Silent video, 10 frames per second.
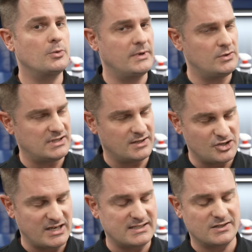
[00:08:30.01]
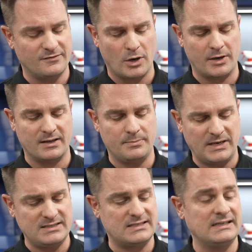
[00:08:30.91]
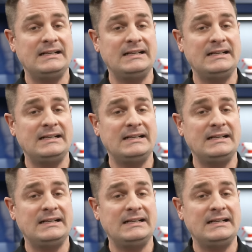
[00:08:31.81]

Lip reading: you're reducing the chances of marring the paint.